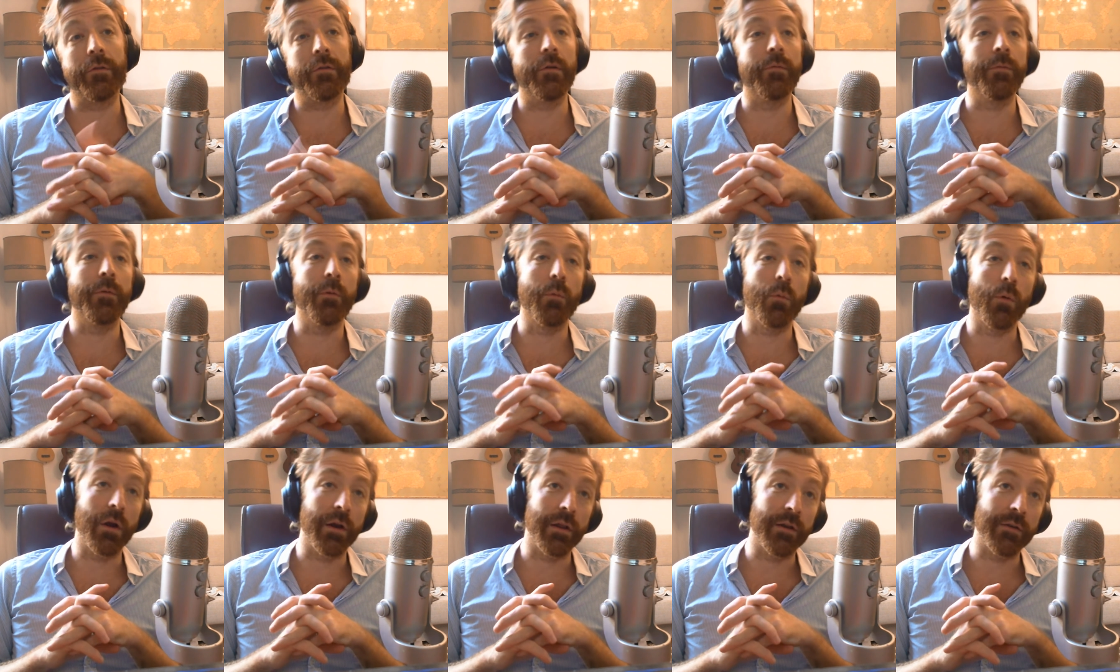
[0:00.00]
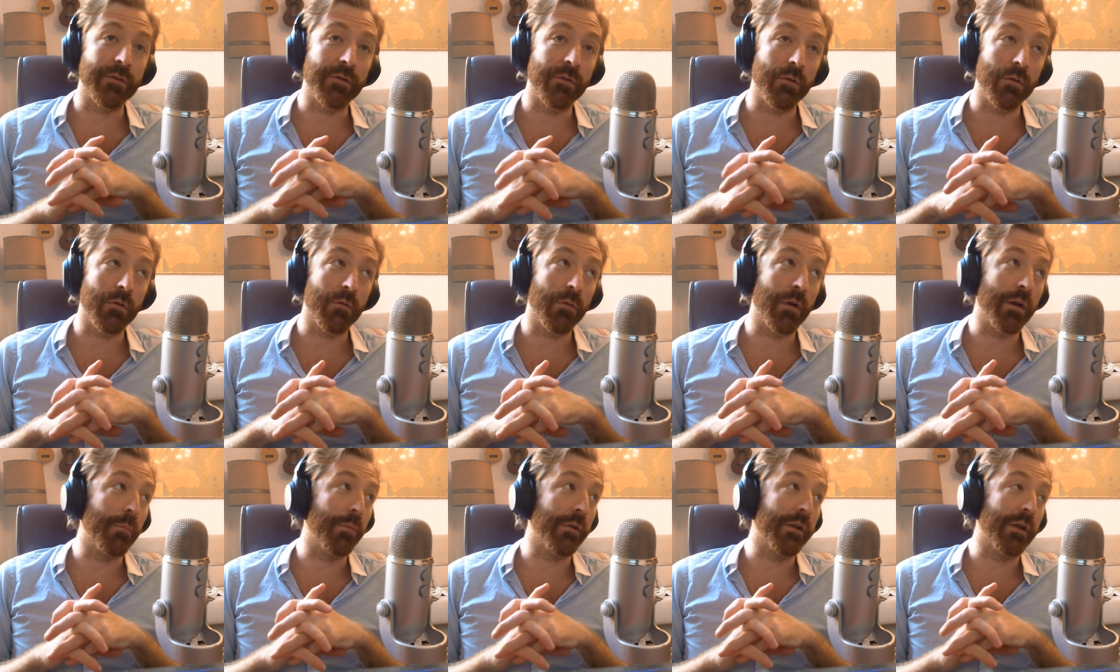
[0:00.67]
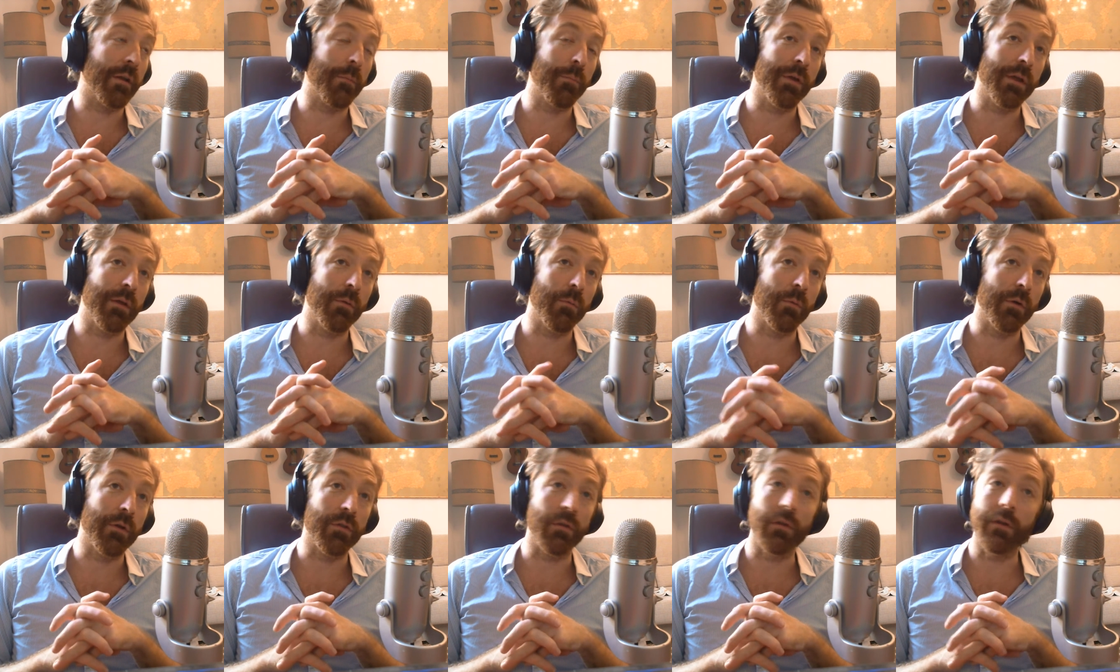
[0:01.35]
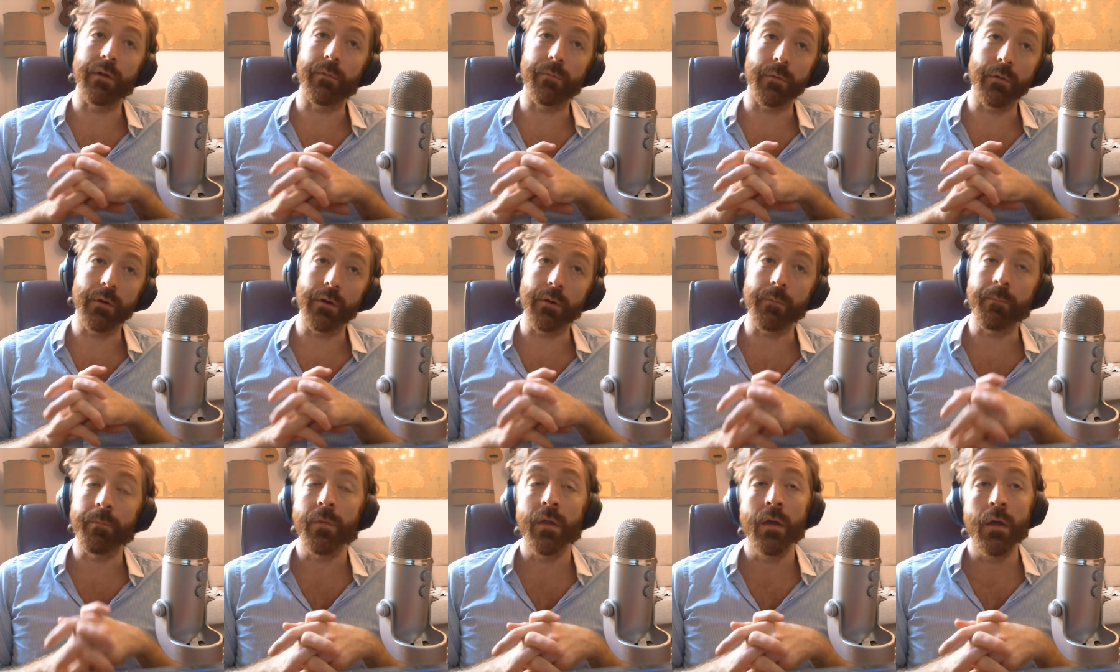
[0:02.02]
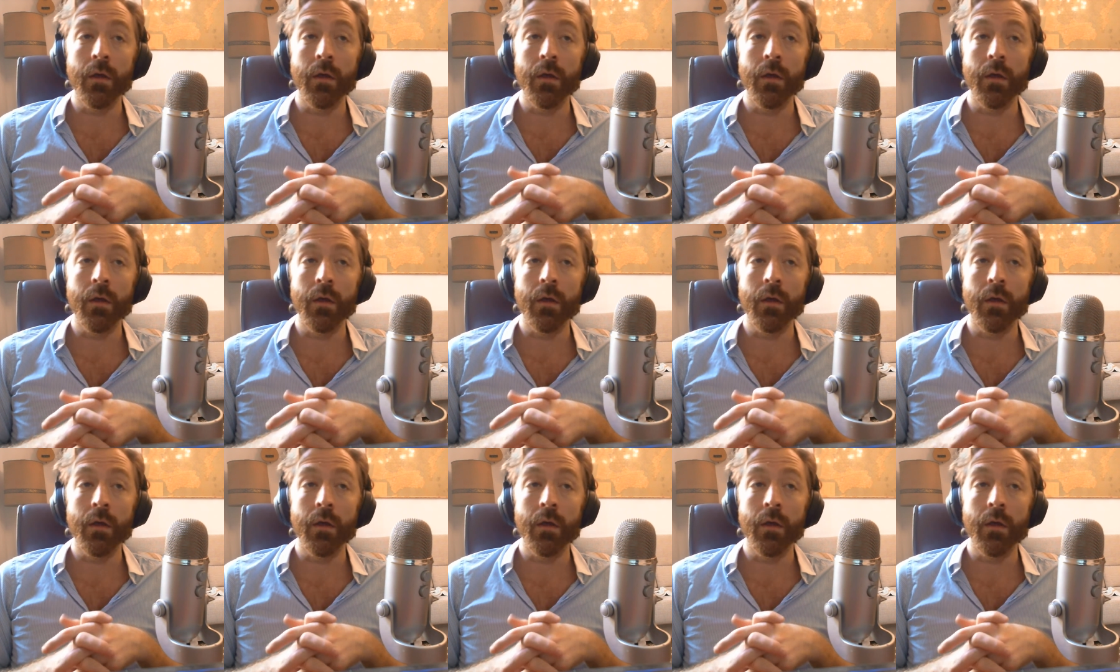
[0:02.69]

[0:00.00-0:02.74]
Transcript: So if you wanted to credibly compete with Deliveroo,